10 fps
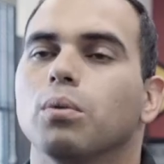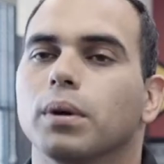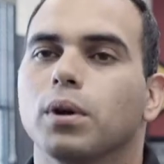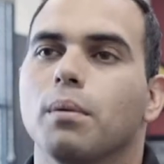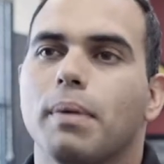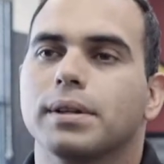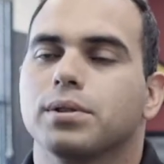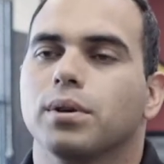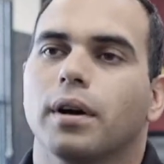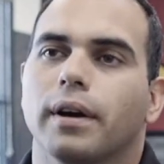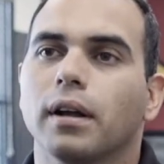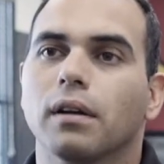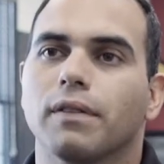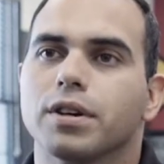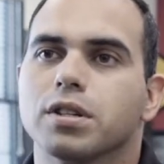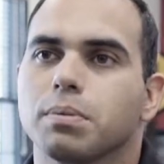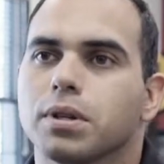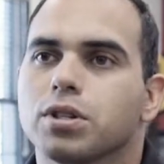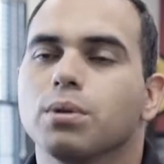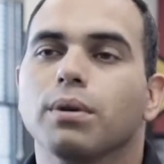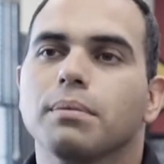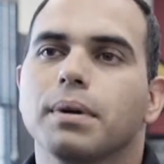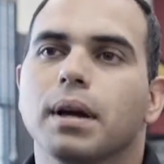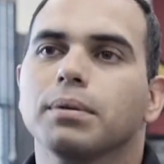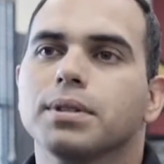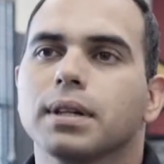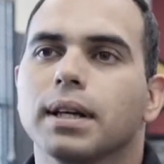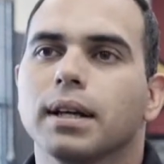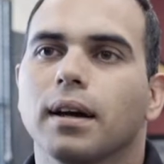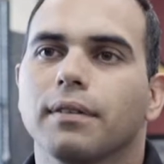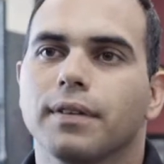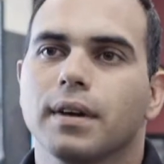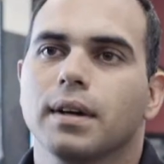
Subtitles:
when going back to our elevator speech, you want to be able to get off